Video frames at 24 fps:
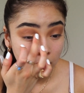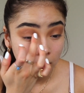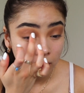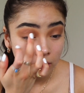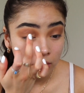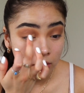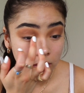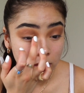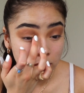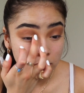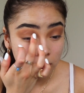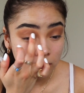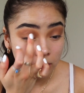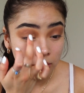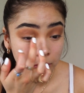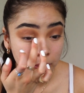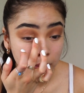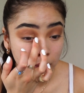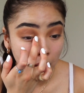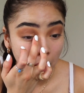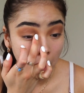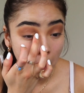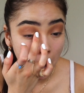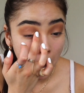I'm just going to
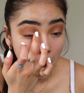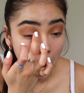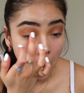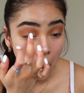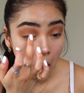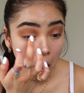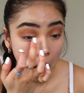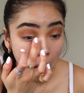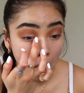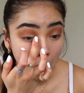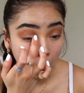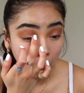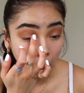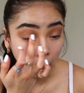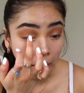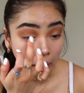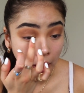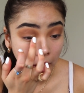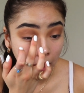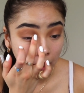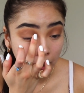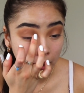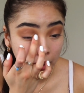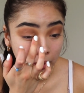put it
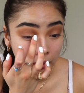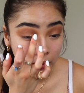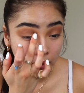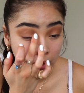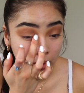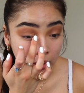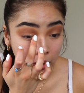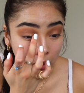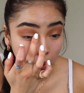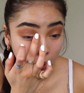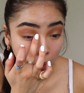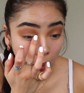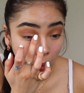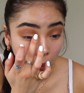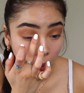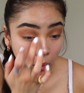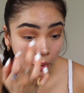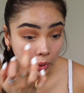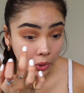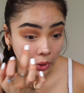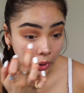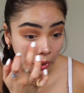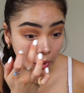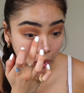like kind of in the
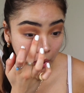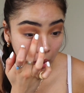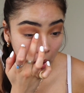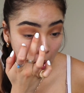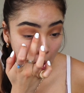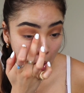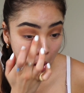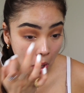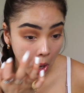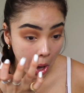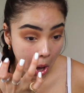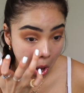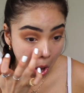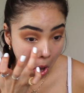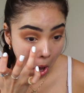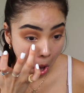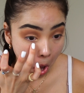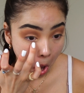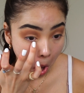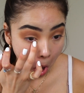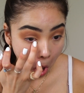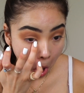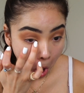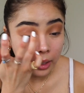corner
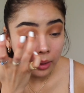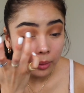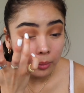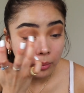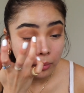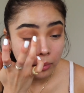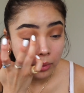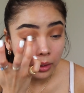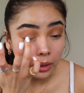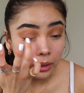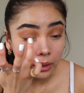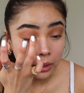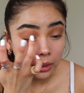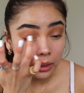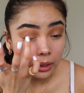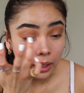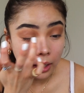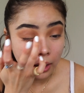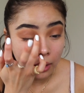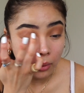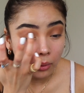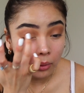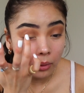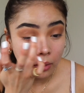and blend it
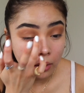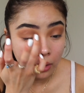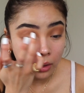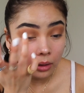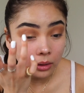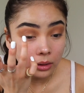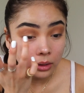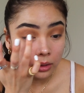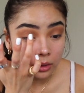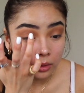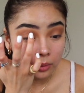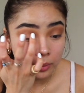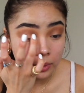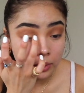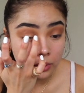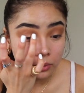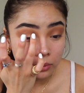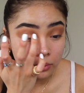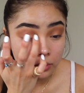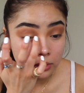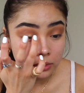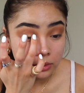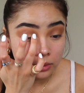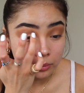out a little bit
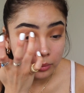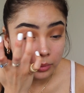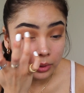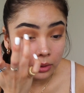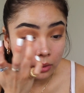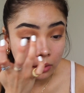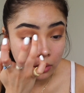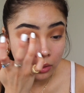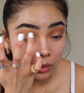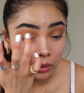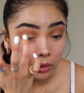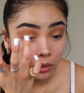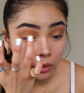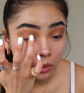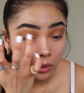towards the middle.